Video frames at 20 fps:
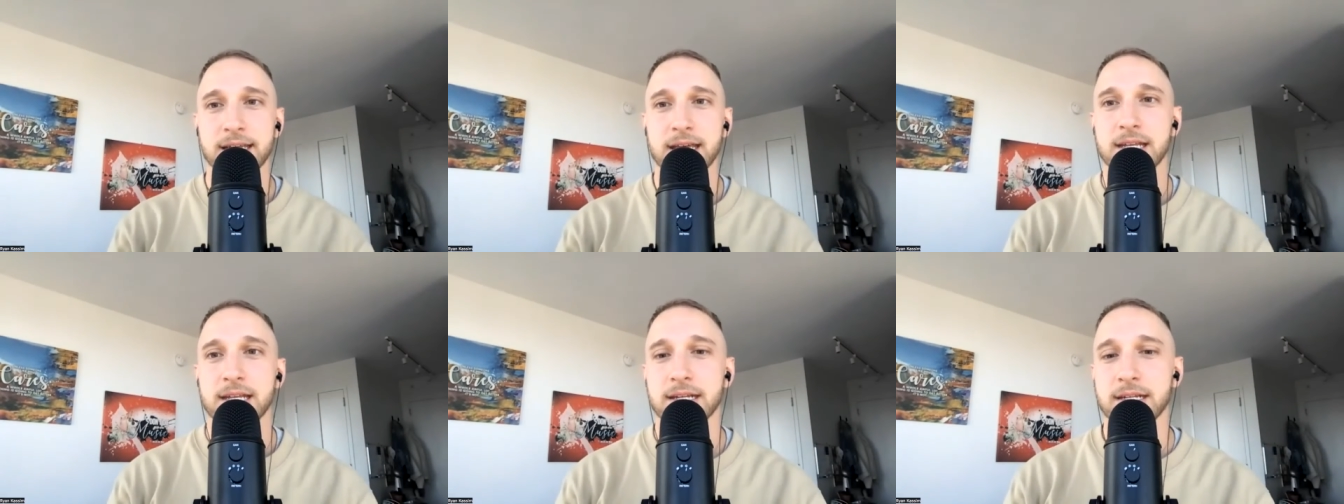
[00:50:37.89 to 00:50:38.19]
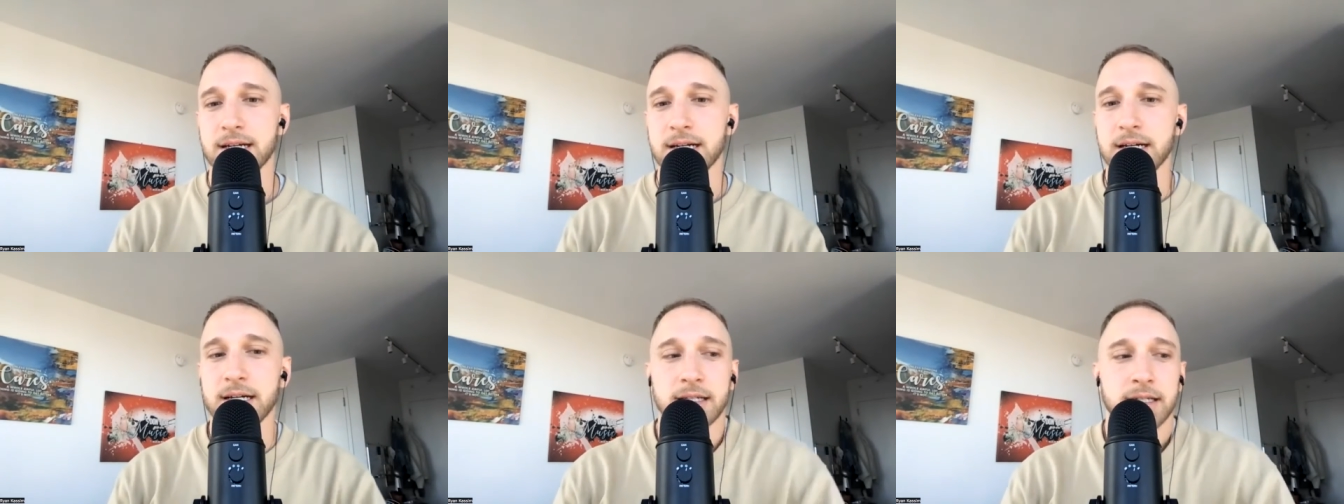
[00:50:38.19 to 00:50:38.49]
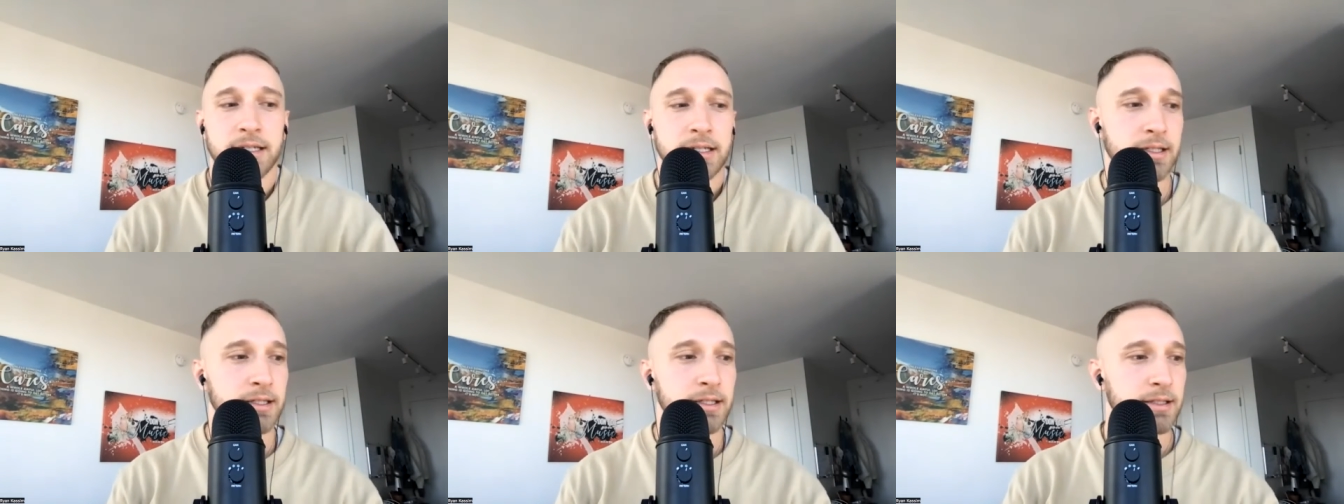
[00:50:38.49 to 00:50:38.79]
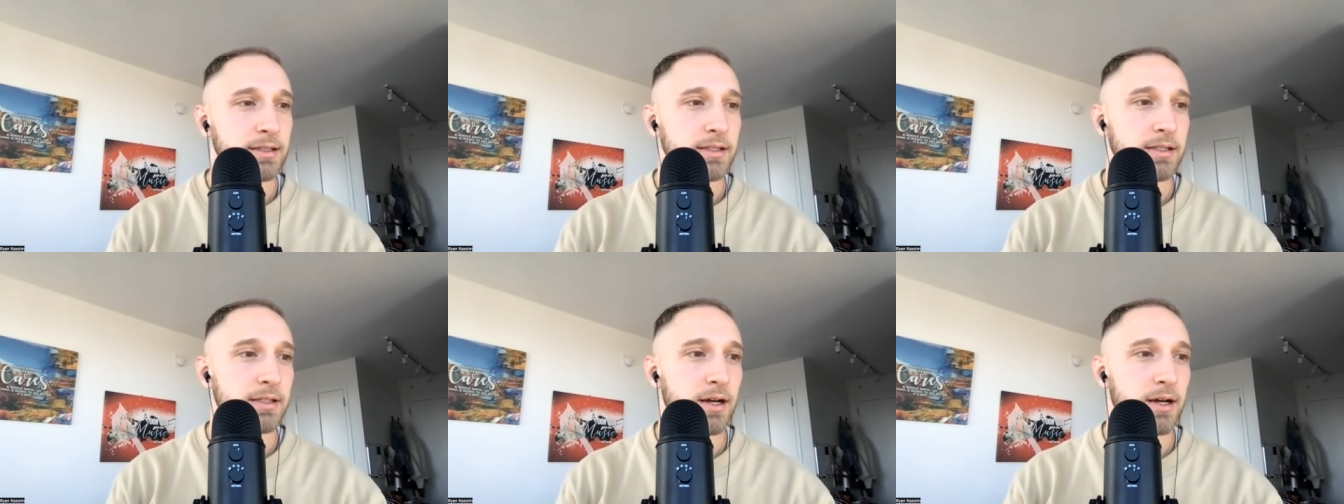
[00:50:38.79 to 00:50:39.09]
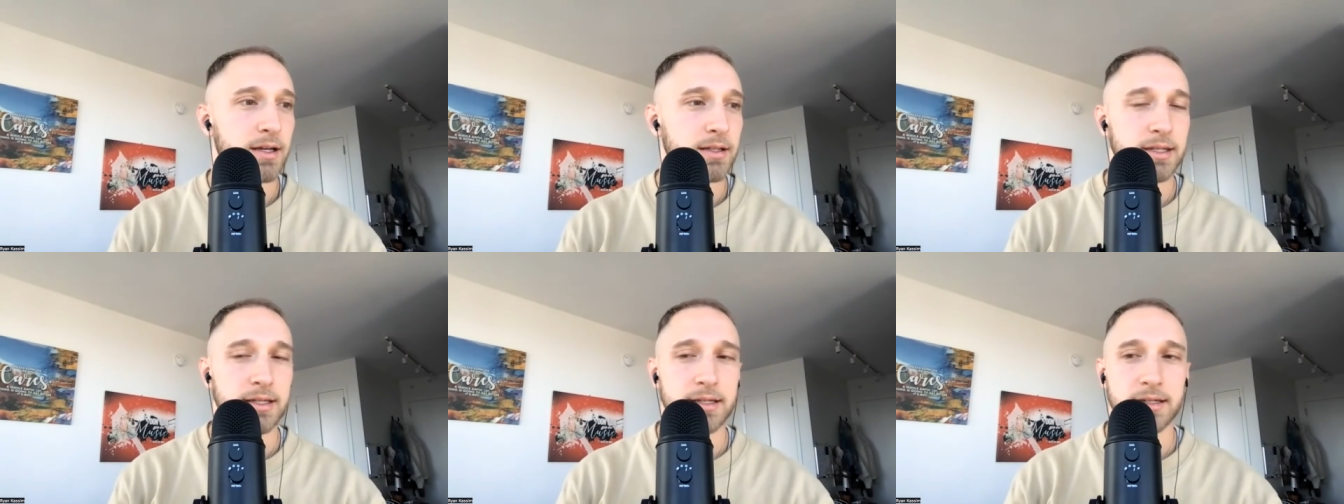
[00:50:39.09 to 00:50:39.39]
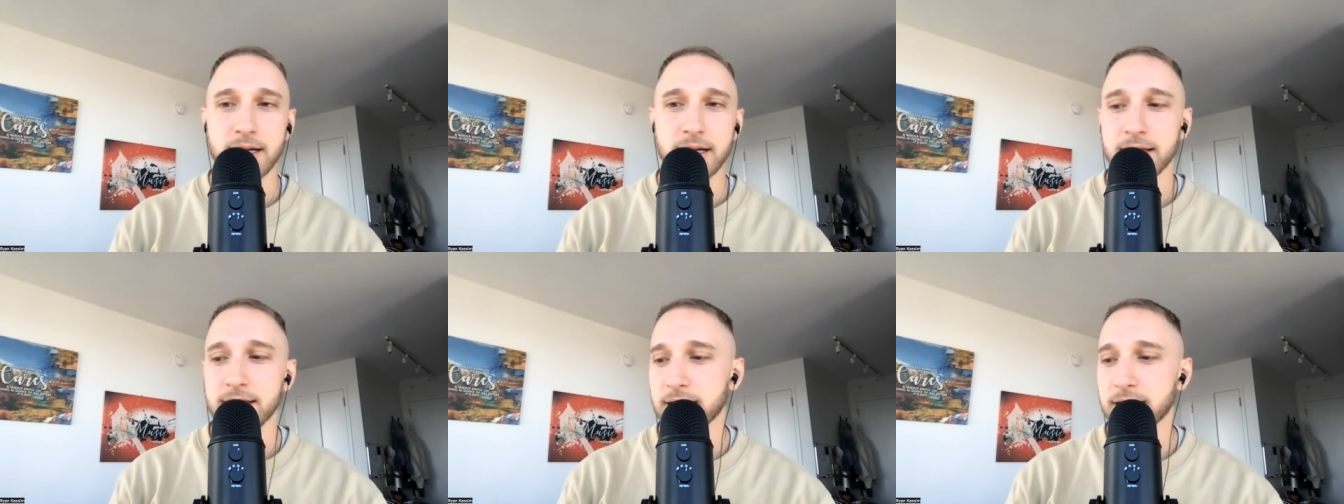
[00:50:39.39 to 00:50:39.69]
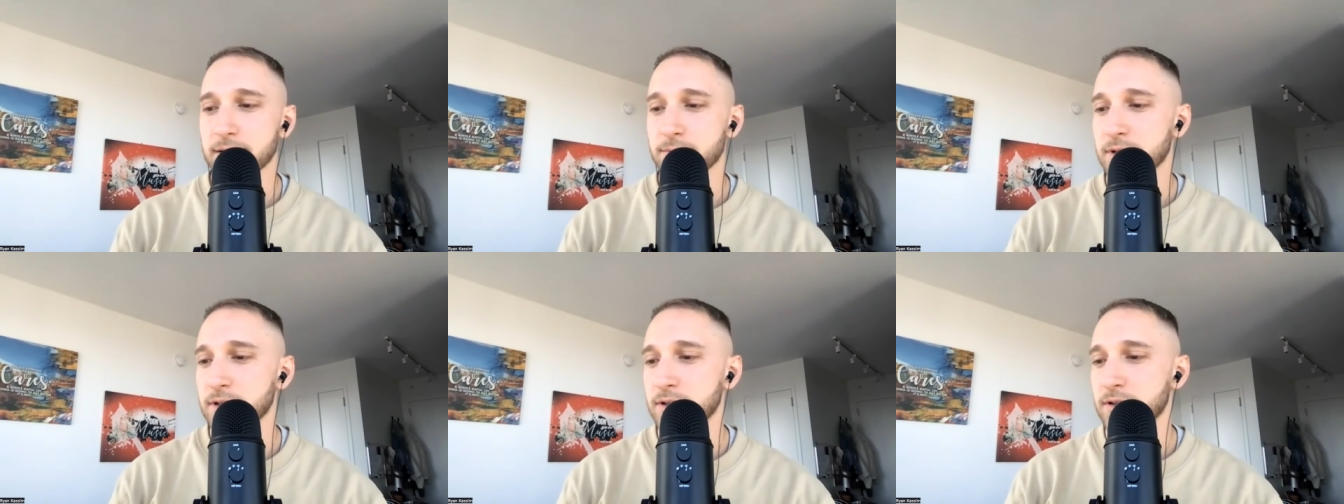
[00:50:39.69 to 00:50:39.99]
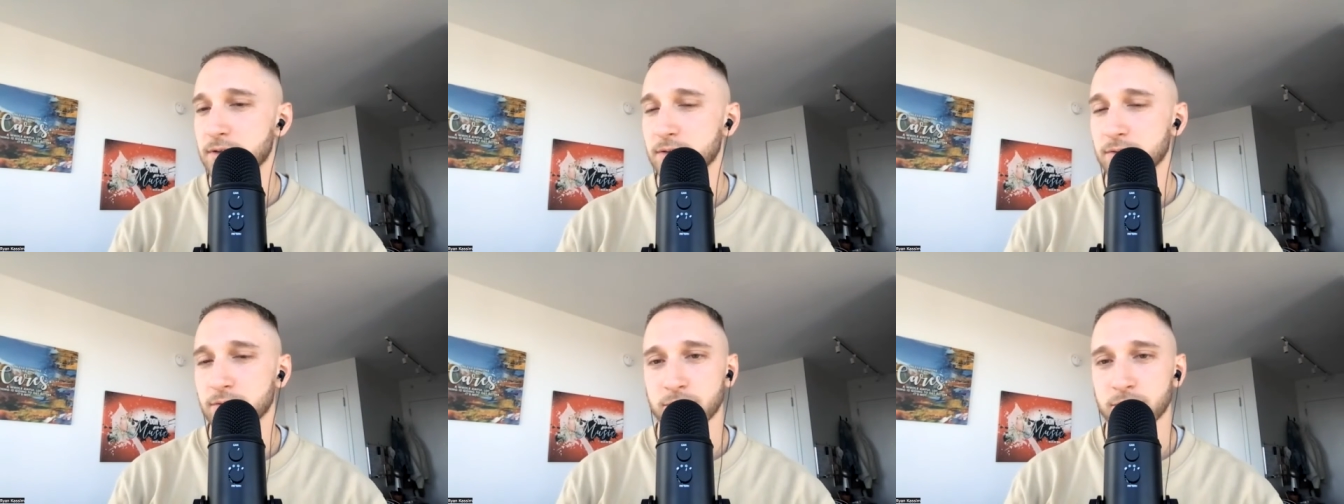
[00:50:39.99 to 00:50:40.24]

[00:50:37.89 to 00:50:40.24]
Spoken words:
And I think it'd be